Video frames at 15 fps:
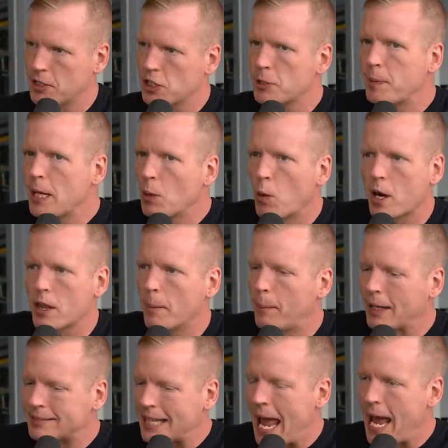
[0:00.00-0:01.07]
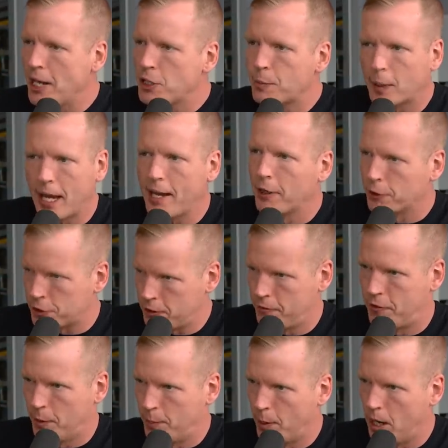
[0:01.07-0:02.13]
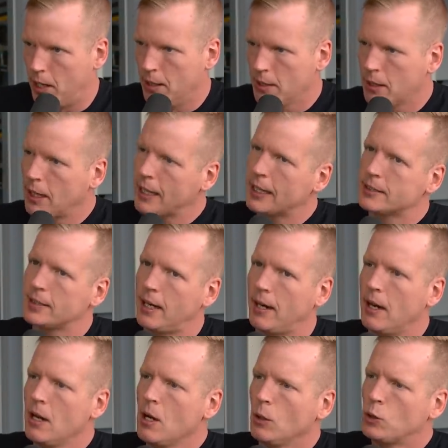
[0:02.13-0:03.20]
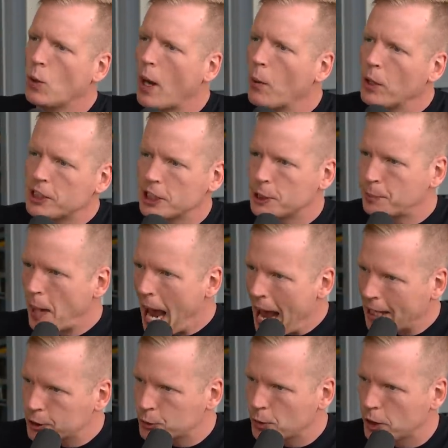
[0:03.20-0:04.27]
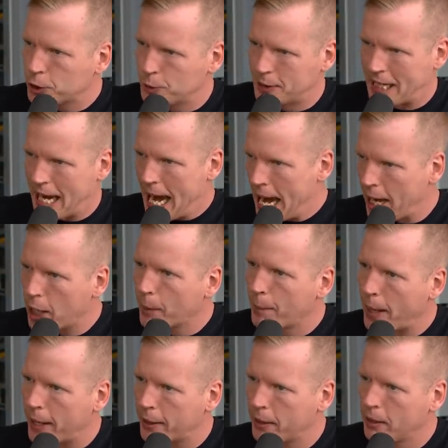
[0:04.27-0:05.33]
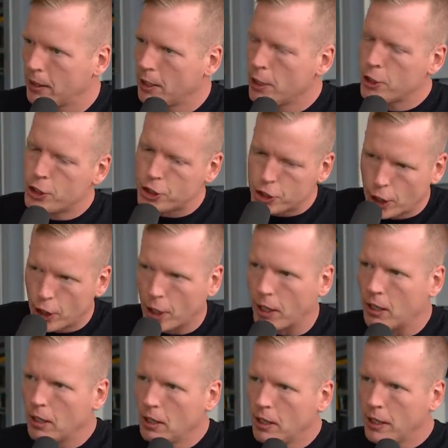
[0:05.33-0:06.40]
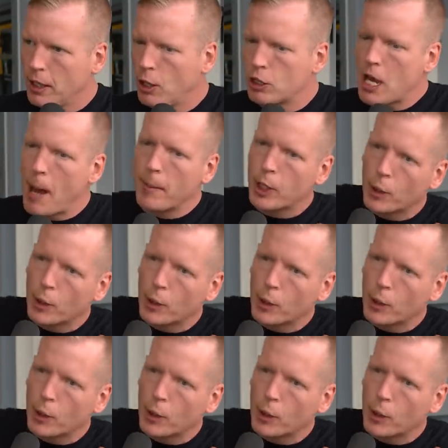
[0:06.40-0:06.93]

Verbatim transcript: just being one of the best edge players in football. Like I said, do I wish his pass rush was a hair better? Sure. Sure. You know, coming